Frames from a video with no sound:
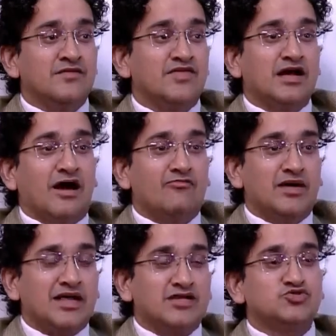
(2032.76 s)
the
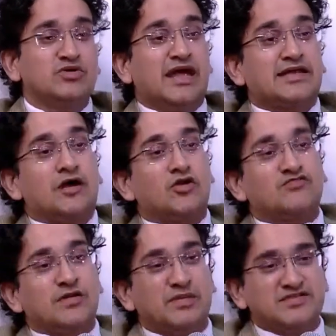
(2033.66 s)
government has to get out
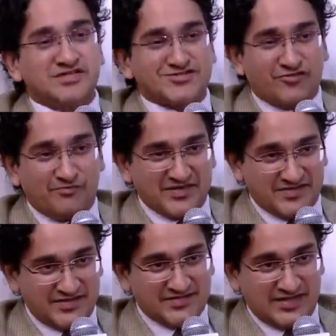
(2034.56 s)
of the business of
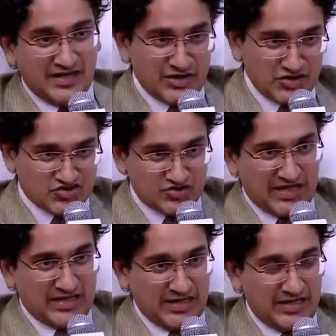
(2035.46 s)
business. He understood
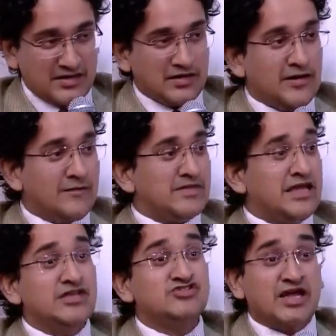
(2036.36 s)
that link.
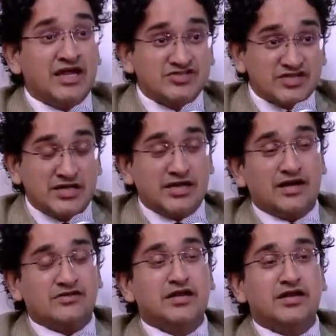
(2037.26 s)
He changed
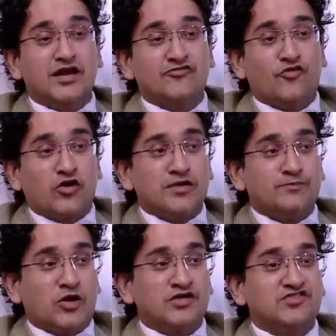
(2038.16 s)
India's foreign
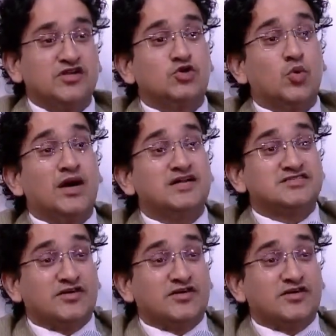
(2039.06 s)
policy towards the